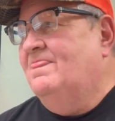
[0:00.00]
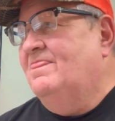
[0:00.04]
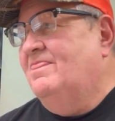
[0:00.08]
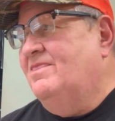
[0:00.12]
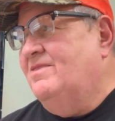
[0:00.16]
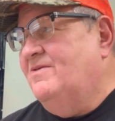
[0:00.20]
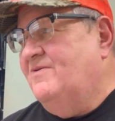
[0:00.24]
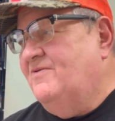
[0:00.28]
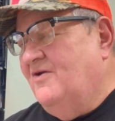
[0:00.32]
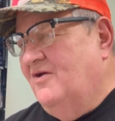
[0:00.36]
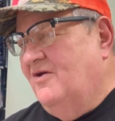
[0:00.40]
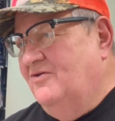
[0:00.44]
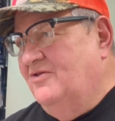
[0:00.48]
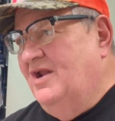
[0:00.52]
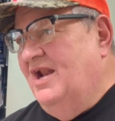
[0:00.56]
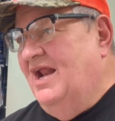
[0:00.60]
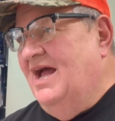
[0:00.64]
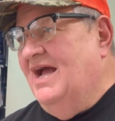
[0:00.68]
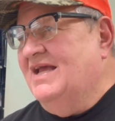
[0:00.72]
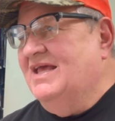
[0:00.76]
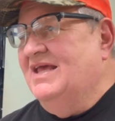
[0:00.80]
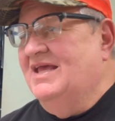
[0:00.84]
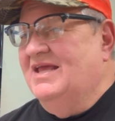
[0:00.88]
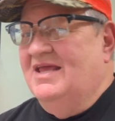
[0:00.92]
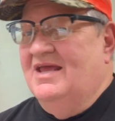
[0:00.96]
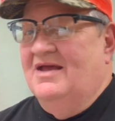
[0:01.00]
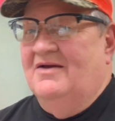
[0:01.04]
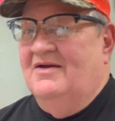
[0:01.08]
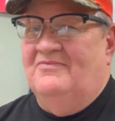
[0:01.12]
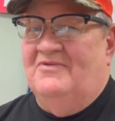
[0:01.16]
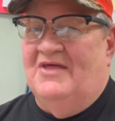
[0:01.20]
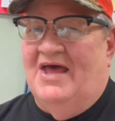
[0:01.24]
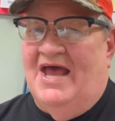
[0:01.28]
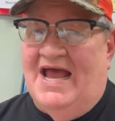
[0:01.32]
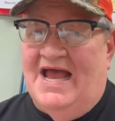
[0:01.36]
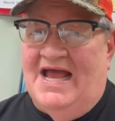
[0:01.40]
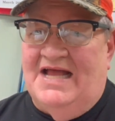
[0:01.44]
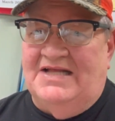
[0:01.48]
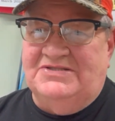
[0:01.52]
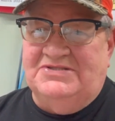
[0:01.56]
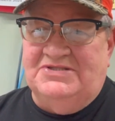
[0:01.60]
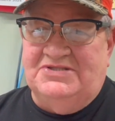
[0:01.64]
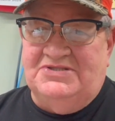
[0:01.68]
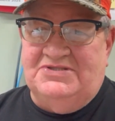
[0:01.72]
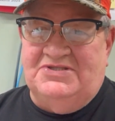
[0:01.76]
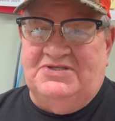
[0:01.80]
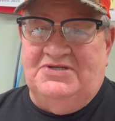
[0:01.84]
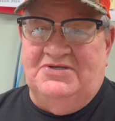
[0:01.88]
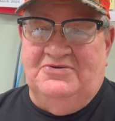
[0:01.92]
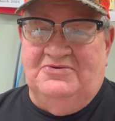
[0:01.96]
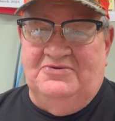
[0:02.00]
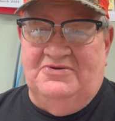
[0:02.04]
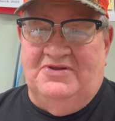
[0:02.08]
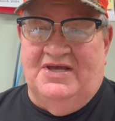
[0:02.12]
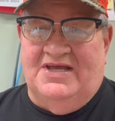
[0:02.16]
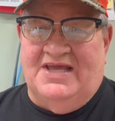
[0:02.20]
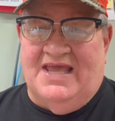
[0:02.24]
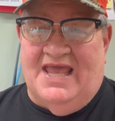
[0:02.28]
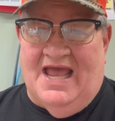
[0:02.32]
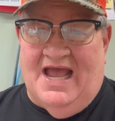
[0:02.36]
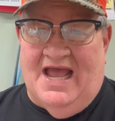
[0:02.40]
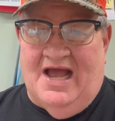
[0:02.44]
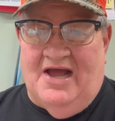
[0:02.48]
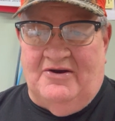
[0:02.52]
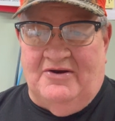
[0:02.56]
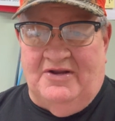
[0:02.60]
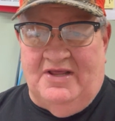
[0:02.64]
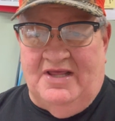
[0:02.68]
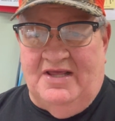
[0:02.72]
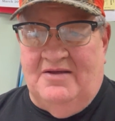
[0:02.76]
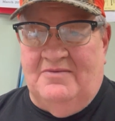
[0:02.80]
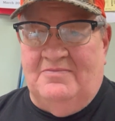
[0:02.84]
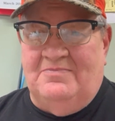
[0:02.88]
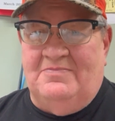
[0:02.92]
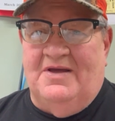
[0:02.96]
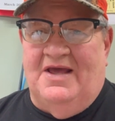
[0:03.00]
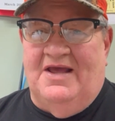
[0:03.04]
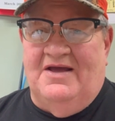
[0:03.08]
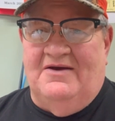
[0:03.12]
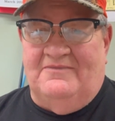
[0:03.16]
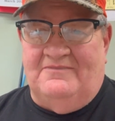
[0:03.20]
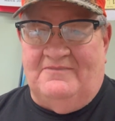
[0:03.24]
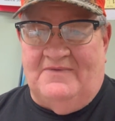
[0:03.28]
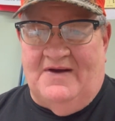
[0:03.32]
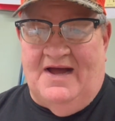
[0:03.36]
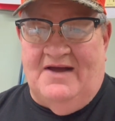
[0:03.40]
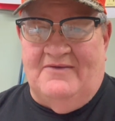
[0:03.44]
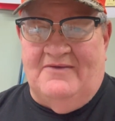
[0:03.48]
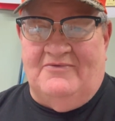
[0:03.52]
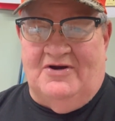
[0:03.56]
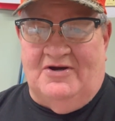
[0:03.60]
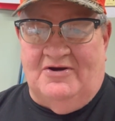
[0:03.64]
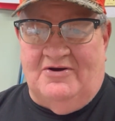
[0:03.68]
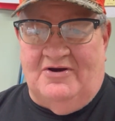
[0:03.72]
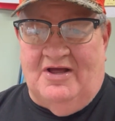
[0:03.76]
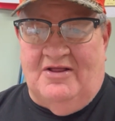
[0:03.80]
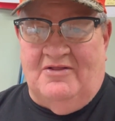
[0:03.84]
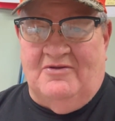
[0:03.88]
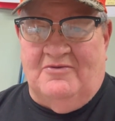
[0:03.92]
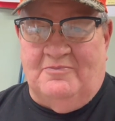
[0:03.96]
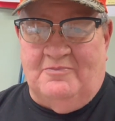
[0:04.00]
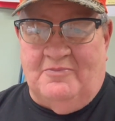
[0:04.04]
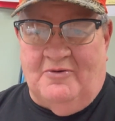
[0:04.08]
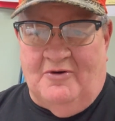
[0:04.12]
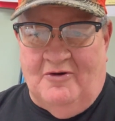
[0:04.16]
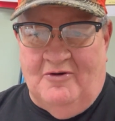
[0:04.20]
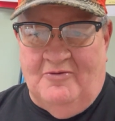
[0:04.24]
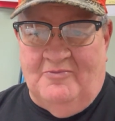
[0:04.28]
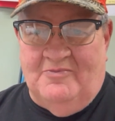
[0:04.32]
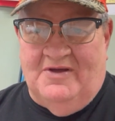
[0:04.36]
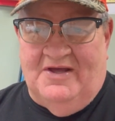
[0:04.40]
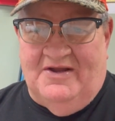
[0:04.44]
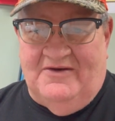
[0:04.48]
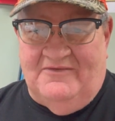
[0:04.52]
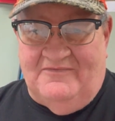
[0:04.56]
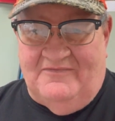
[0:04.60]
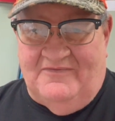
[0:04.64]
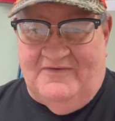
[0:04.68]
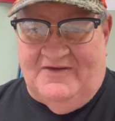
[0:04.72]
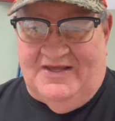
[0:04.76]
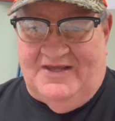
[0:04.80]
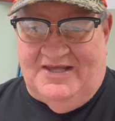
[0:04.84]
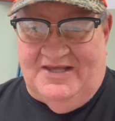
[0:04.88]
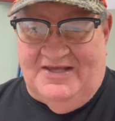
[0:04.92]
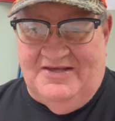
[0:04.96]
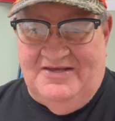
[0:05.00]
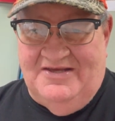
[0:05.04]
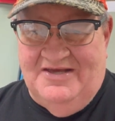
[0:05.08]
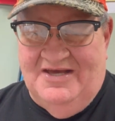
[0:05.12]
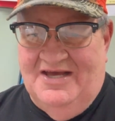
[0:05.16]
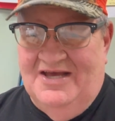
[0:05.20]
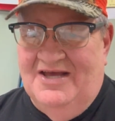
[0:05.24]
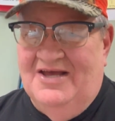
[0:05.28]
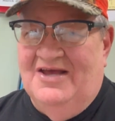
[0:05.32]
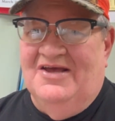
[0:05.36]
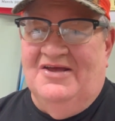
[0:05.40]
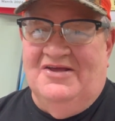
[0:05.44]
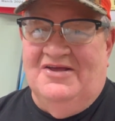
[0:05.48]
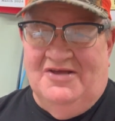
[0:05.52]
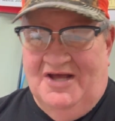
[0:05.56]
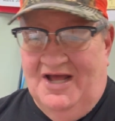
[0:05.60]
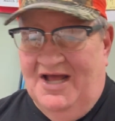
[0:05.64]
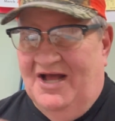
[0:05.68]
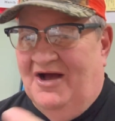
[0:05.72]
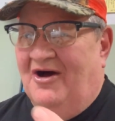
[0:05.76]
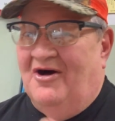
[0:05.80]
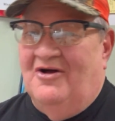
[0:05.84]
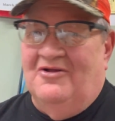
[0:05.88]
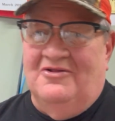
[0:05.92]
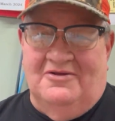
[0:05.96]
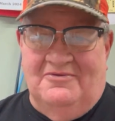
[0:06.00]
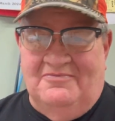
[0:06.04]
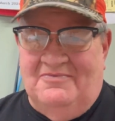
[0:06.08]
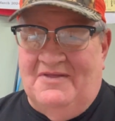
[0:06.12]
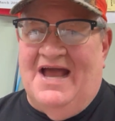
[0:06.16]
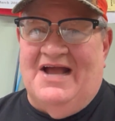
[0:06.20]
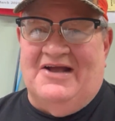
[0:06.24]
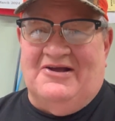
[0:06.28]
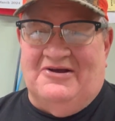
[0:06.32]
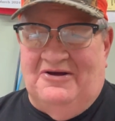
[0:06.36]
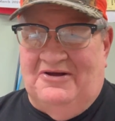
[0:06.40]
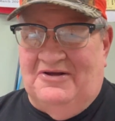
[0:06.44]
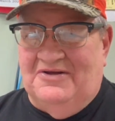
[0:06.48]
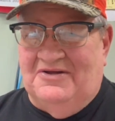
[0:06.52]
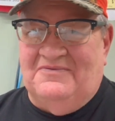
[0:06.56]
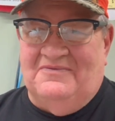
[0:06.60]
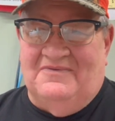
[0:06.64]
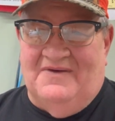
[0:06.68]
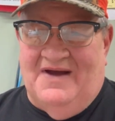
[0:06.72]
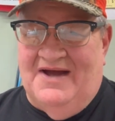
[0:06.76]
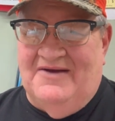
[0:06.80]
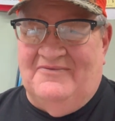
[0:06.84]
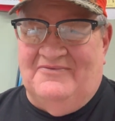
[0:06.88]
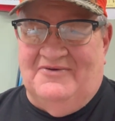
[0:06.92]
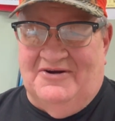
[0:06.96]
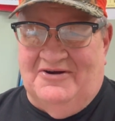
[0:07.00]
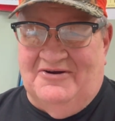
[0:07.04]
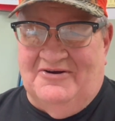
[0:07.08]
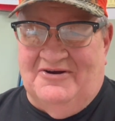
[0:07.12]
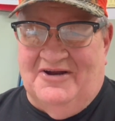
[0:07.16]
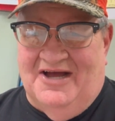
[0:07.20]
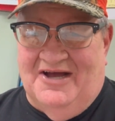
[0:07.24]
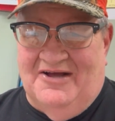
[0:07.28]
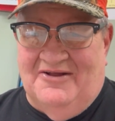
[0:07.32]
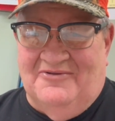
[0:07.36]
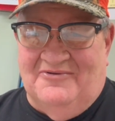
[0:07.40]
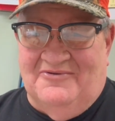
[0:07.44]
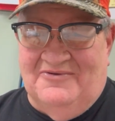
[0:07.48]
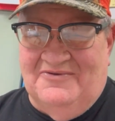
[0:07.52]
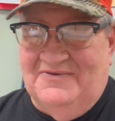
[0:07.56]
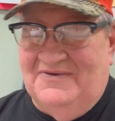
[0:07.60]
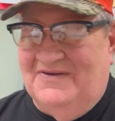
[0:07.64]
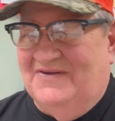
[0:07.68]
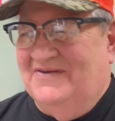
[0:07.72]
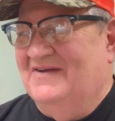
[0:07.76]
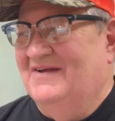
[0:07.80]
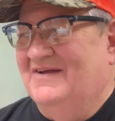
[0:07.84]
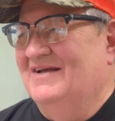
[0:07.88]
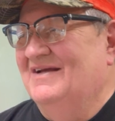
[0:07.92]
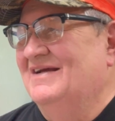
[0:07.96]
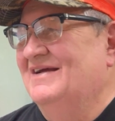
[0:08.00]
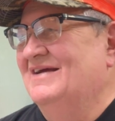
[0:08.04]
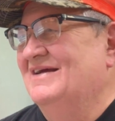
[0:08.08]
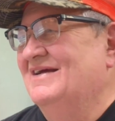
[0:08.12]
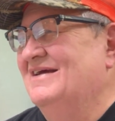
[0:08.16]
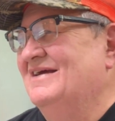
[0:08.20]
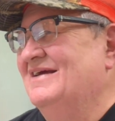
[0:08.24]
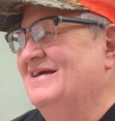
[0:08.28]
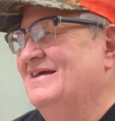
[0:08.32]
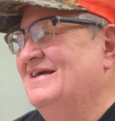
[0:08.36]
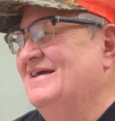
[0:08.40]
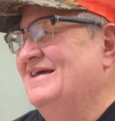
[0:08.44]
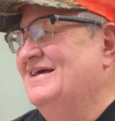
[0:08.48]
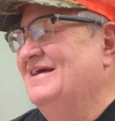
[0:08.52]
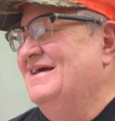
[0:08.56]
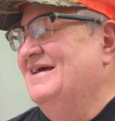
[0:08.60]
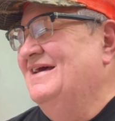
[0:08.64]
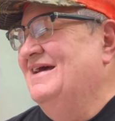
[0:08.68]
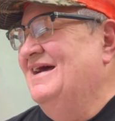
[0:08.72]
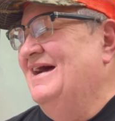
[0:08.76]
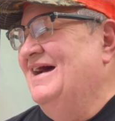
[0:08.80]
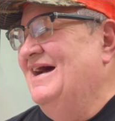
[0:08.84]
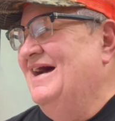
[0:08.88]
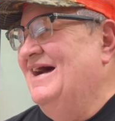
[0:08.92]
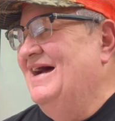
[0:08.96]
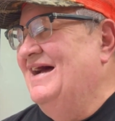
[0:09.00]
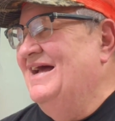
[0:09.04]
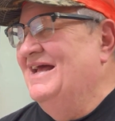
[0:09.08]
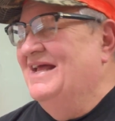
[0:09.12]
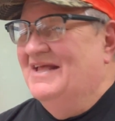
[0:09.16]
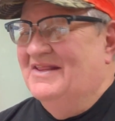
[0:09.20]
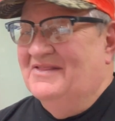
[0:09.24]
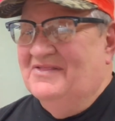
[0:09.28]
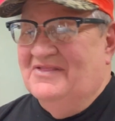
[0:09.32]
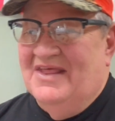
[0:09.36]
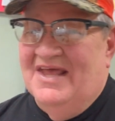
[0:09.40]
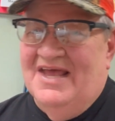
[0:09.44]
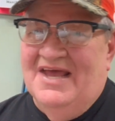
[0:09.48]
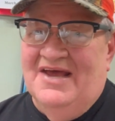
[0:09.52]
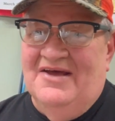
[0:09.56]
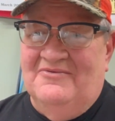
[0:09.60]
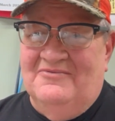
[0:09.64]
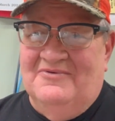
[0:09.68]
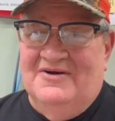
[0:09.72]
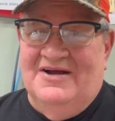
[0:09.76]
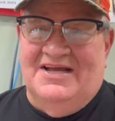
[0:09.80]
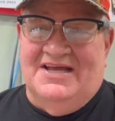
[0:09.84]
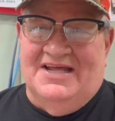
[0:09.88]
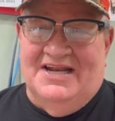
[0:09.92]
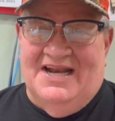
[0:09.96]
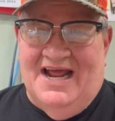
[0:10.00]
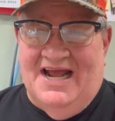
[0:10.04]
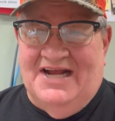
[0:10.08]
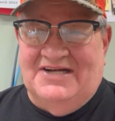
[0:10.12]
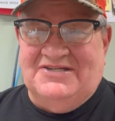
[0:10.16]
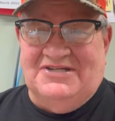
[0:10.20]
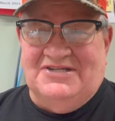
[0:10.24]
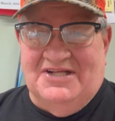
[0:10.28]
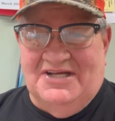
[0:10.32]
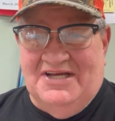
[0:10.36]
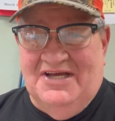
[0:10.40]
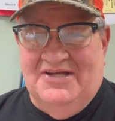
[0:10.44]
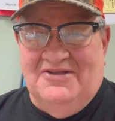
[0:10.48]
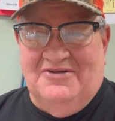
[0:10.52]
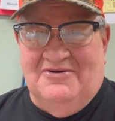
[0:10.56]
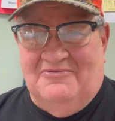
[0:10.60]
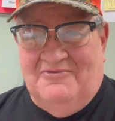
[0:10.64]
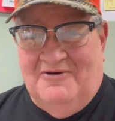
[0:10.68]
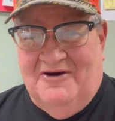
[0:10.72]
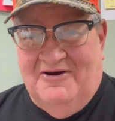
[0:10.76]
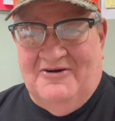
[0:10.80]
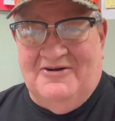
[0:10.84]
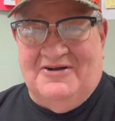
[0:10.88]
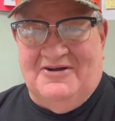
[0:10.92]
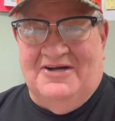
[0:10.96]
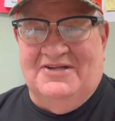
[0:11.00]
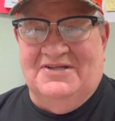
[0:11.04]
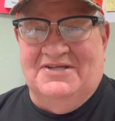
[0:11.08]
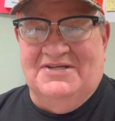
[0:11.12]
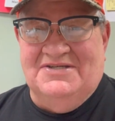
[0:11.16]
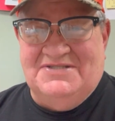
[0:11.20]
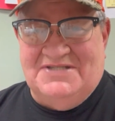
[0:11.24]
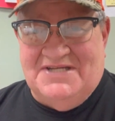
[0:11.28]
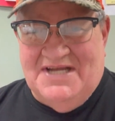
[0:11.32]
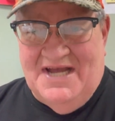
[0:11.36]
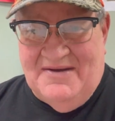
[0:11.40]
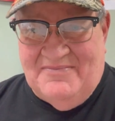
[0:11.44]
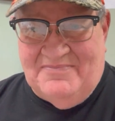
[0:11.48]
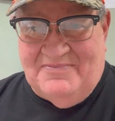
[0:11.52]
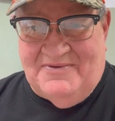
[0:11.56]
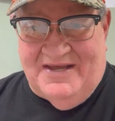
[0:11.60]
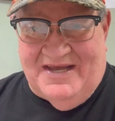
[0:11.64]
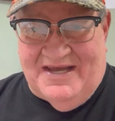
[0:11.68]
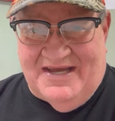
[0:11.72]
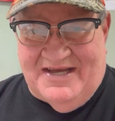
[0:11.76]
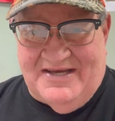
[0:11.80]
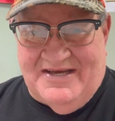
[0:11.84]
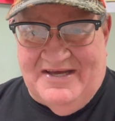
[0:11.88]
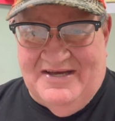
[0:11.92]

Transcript: so that I can give that to the county and pay a $500 permit fee. Yeah, all of that costs $500. And then we can actually get to work on the septic.